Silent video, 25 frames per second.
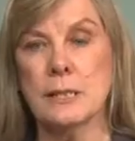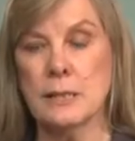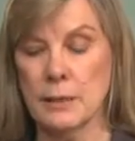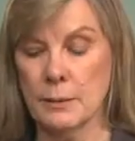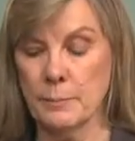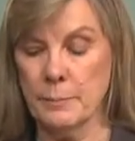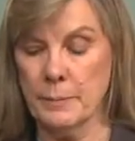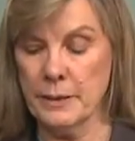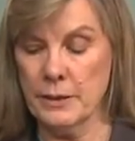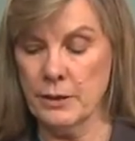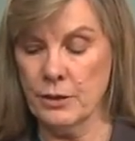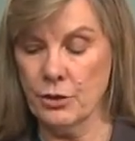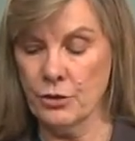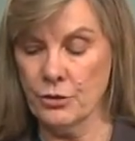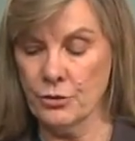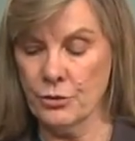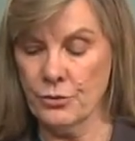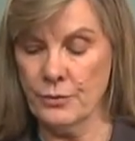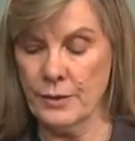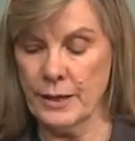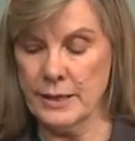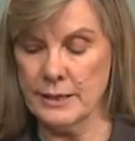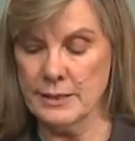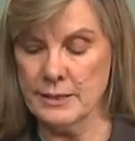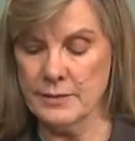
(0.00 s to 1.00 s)
clipping your
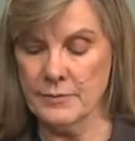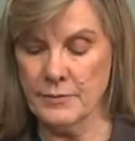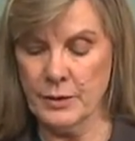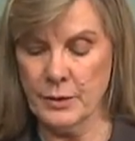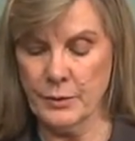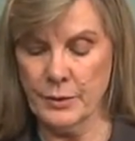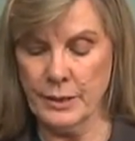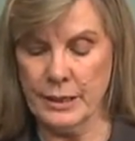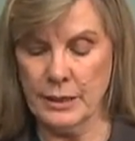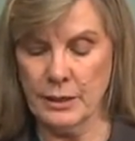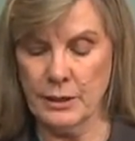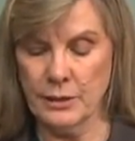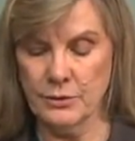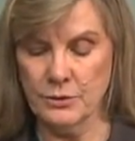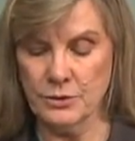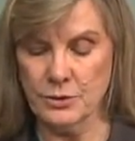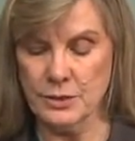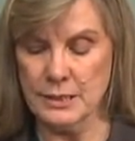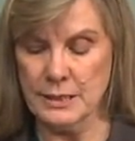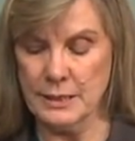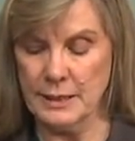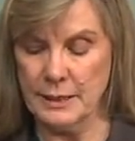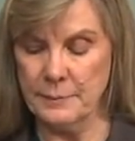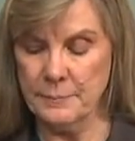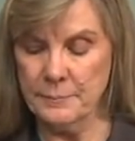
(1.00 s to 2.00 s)
threads very
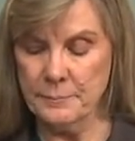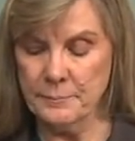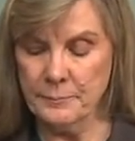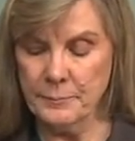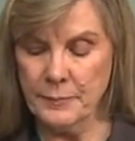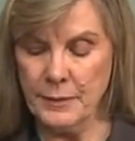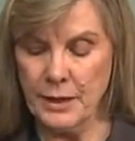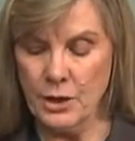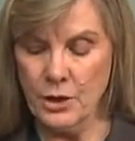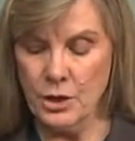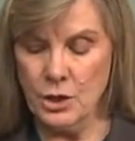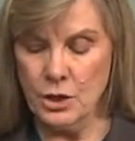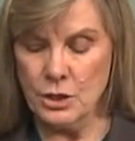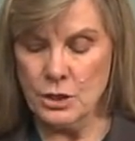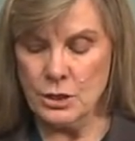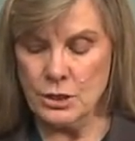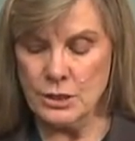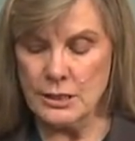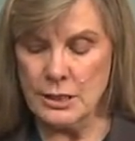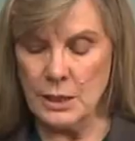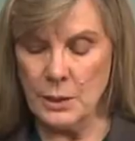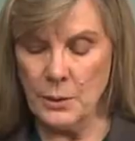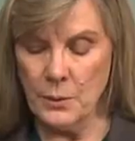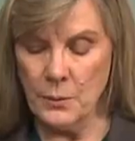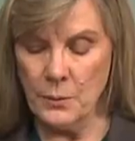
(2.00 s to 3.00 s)
closely.
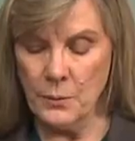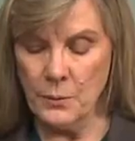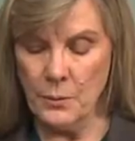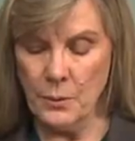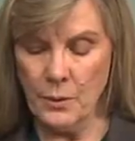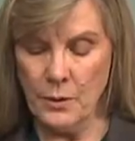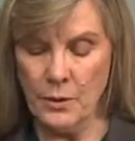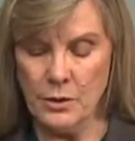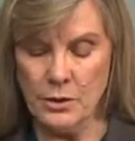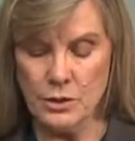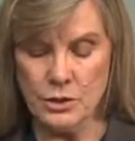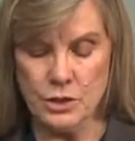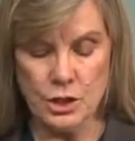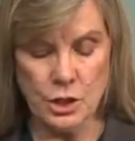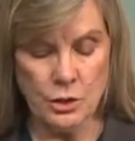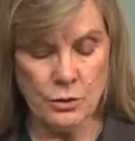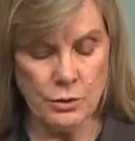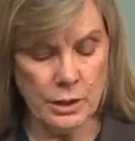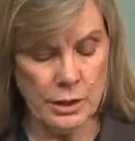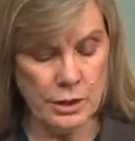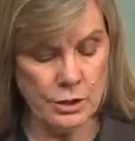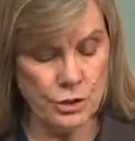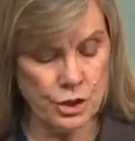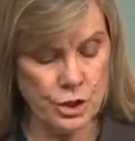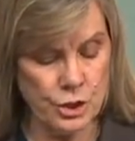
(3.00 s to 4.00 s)
So
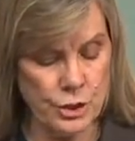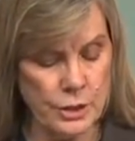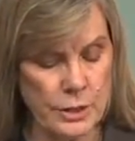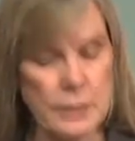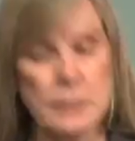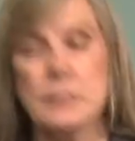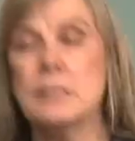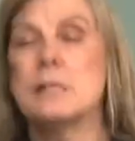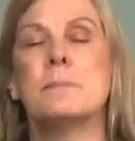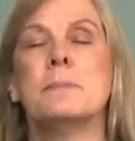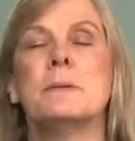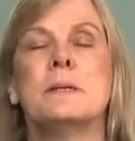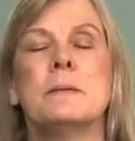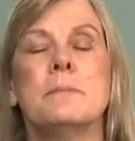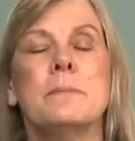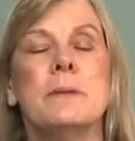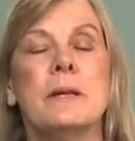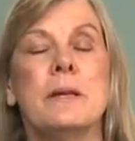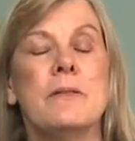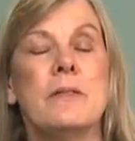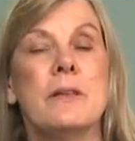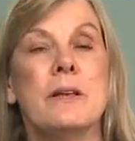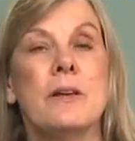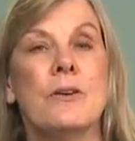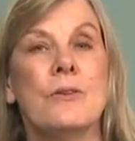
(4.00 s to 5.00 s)
don't let your husband
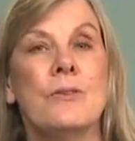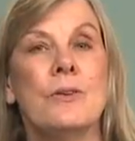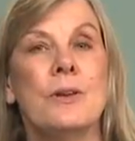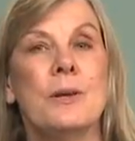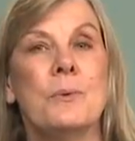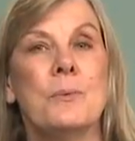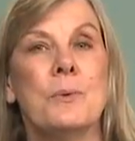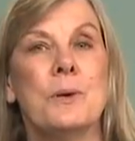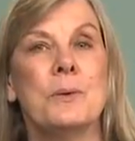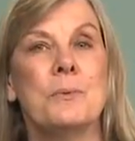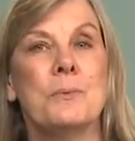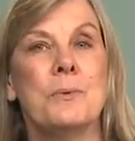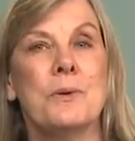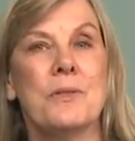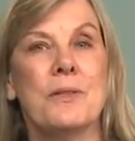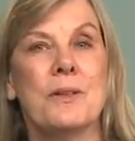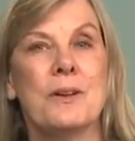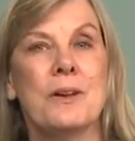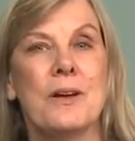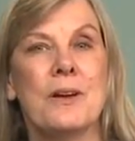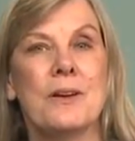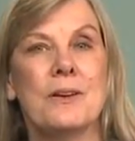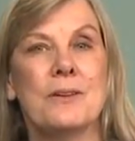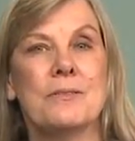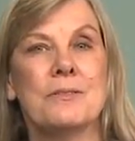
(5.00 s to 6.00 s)
be the only one with a
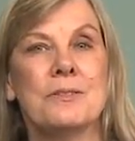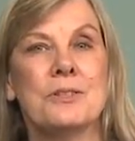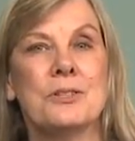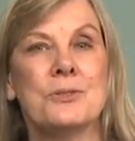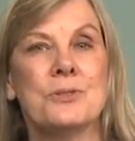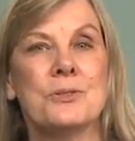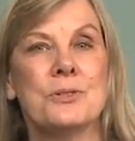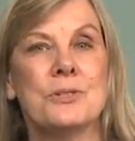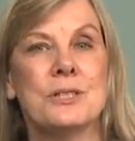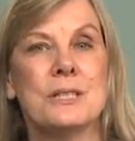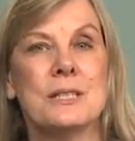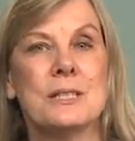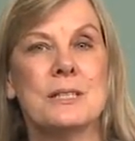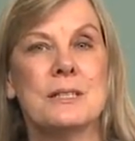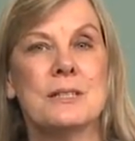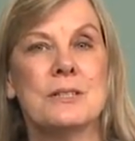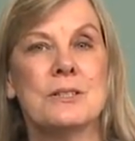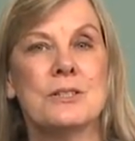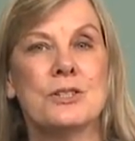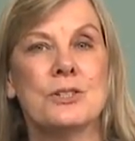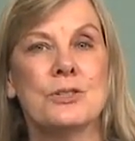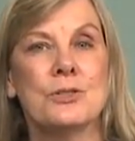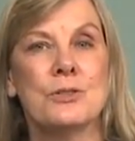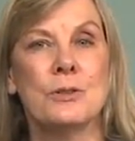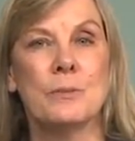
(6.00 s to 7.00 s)
lot of tools in
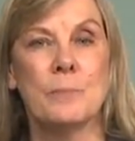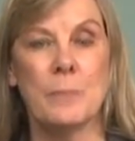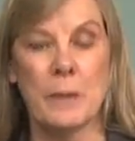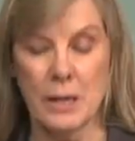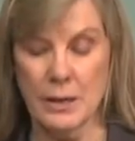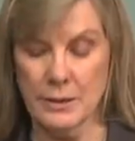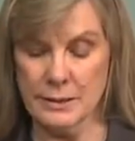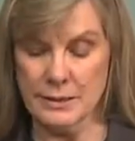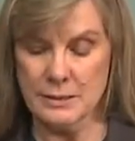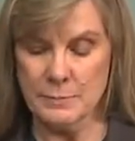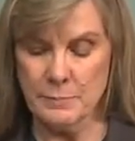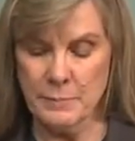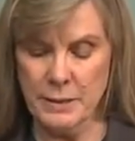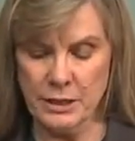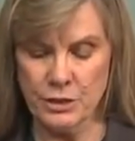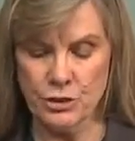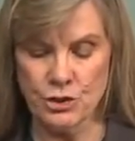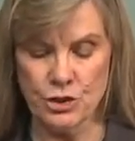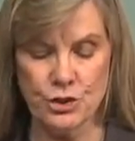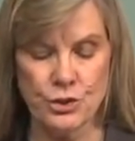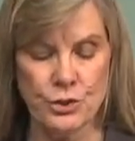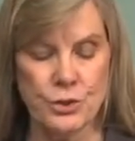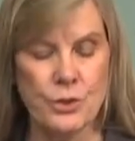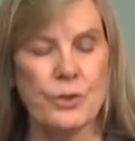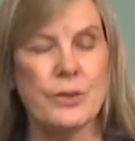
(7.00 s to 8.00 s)
his toolbox. Make
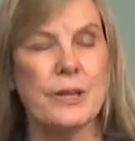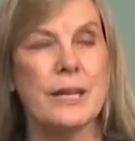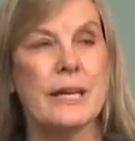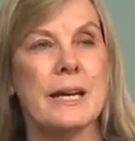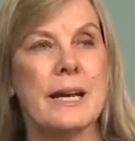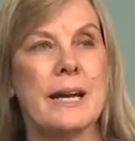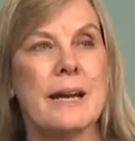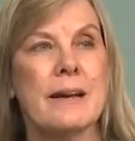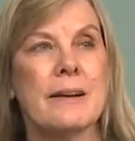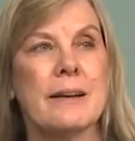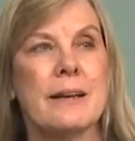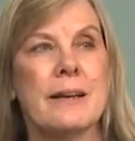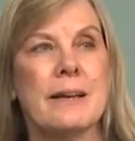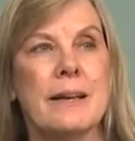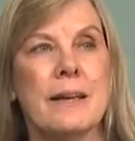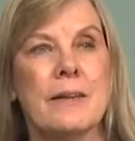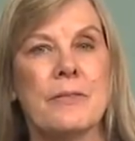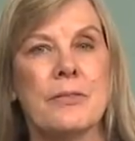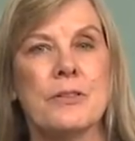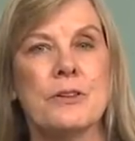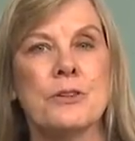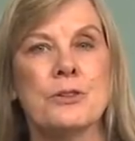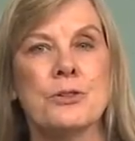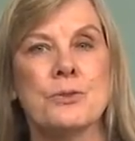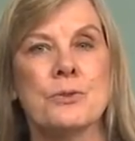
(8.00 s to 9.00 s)
sure you get out and
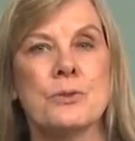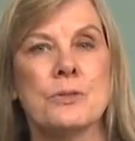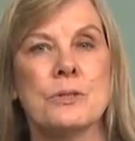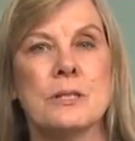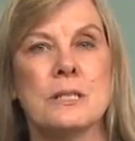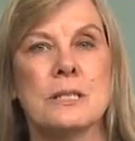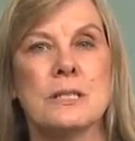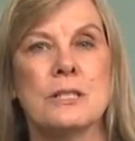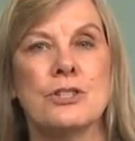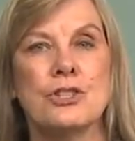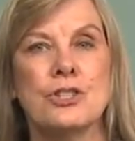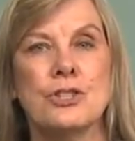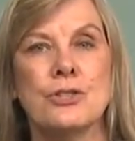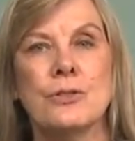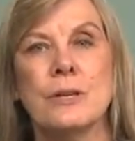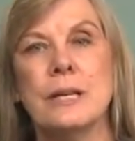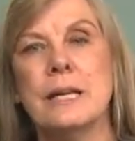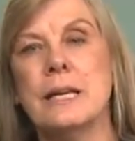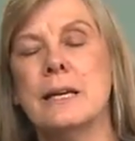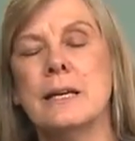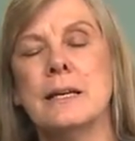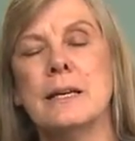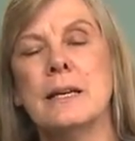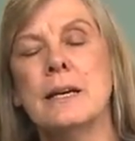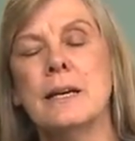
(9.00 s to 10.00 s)
get the tools that you
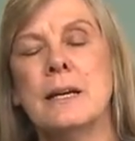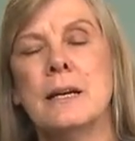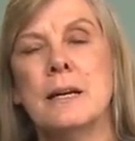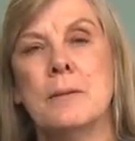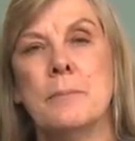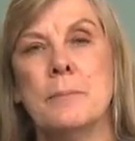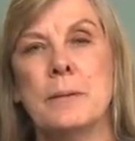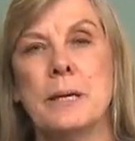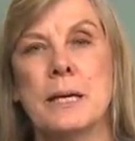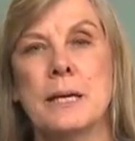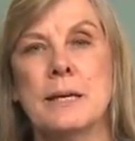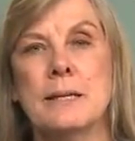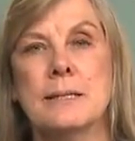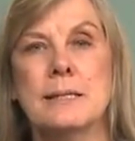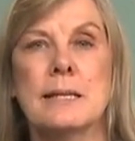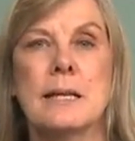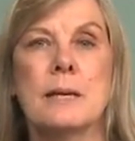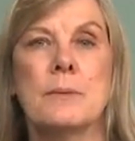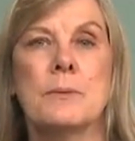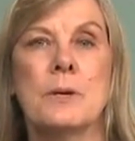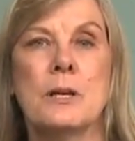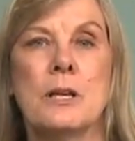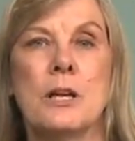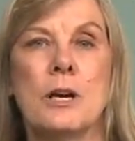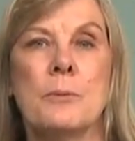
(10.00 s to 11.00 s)
need, because they
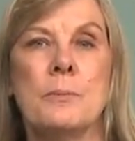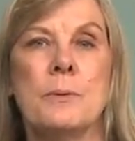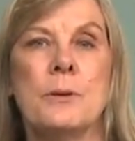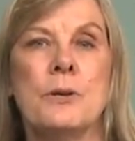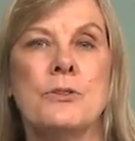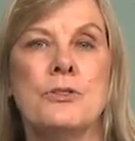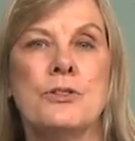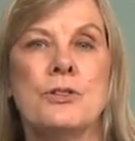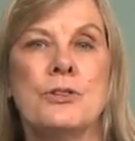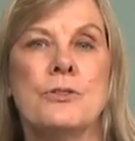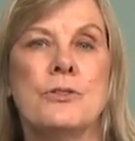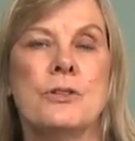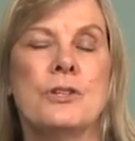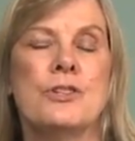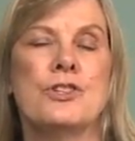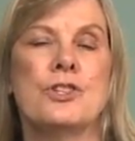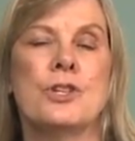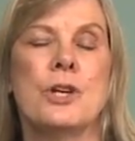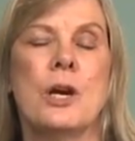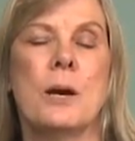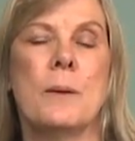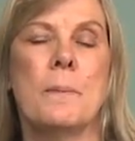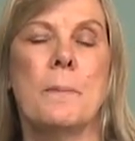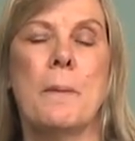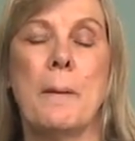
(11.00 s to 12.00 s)
will help you do the
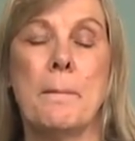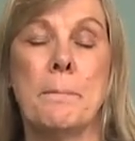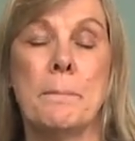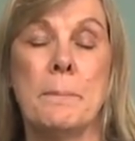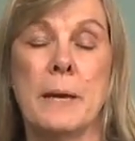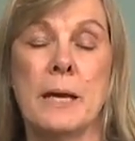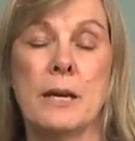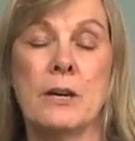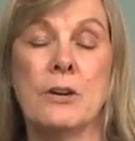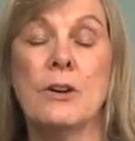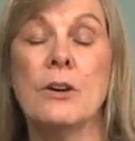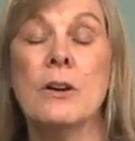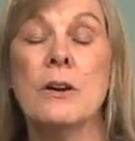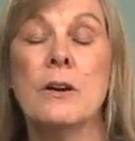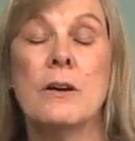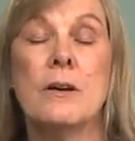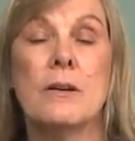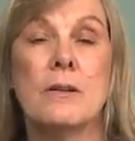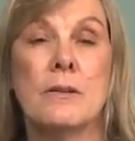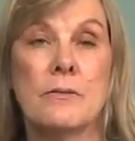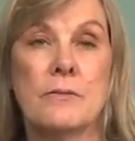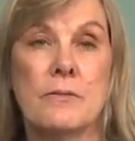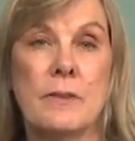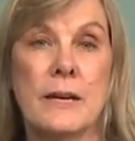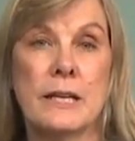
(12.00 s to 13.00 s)
job better,
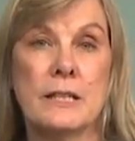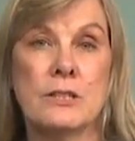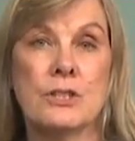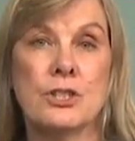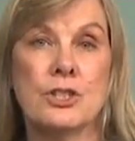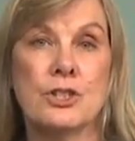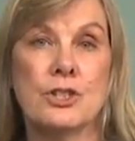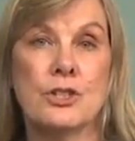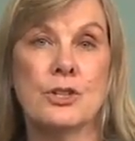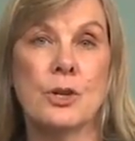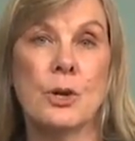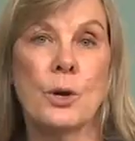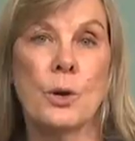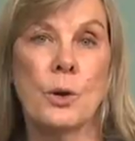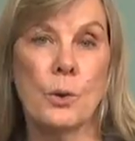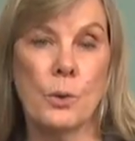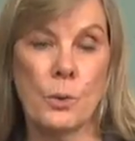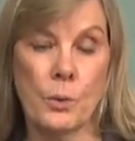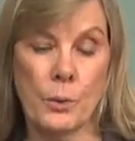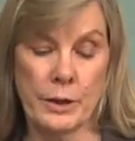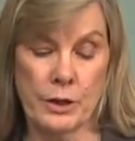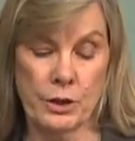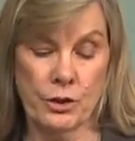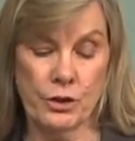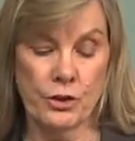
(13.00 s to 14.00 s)
faster,
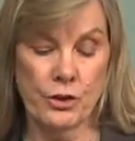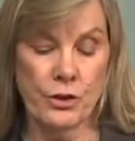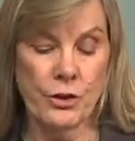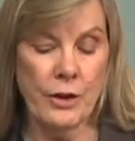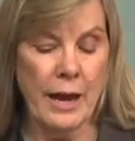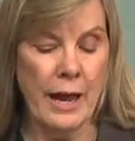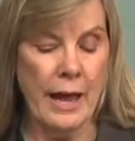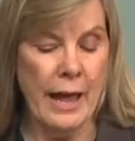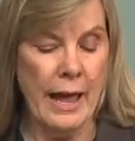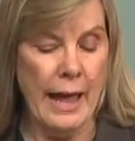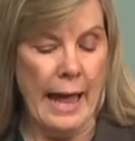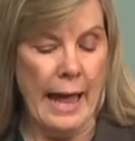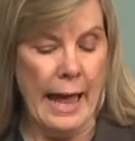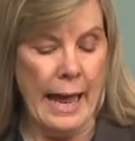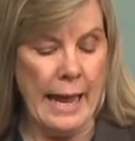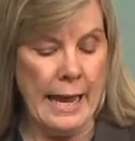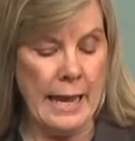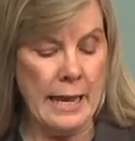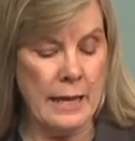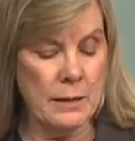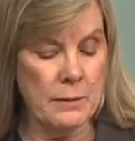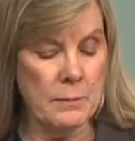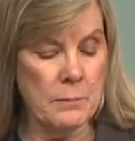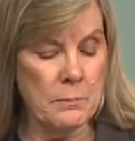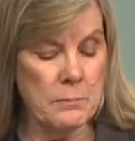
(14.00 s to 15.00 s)
quicker,
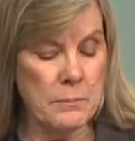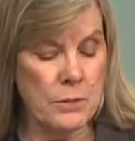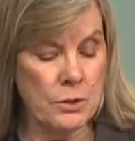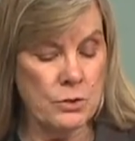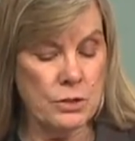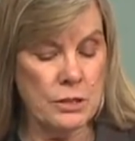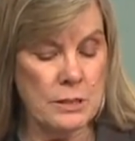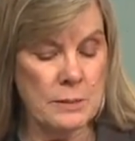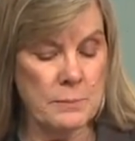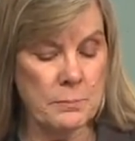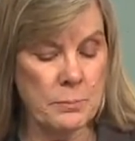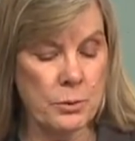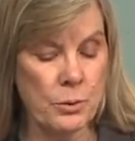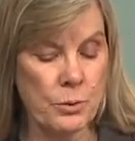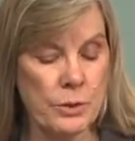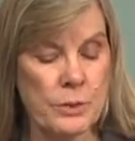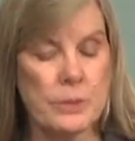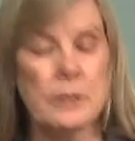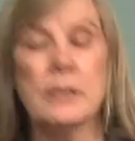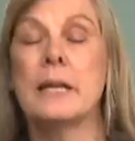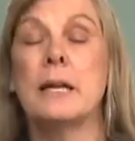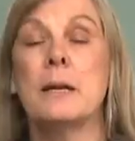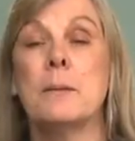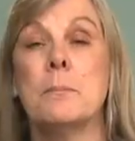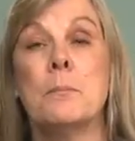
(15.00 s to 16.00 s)
and most
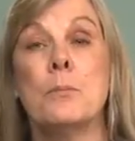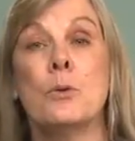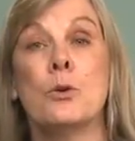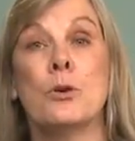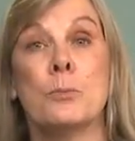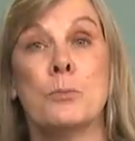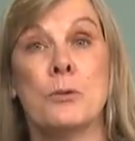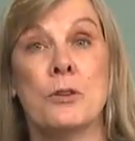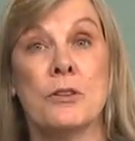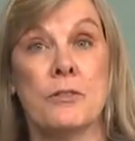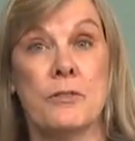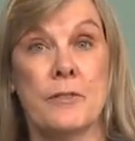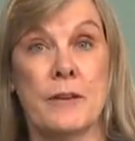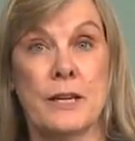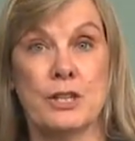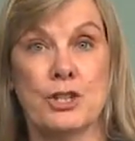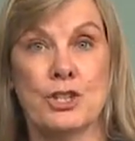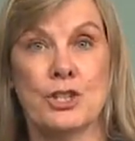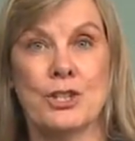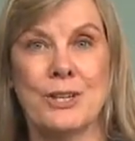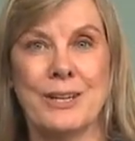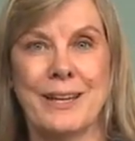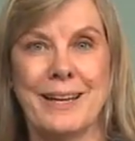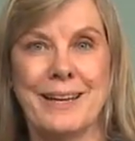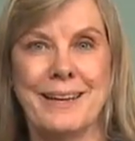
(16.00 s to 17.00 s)
importantly, more
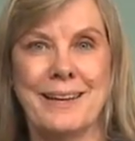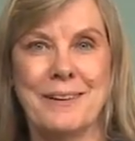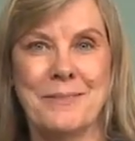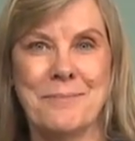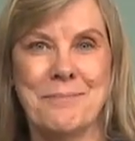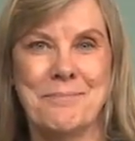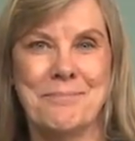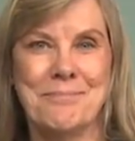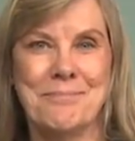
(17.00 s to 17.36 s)
professionally.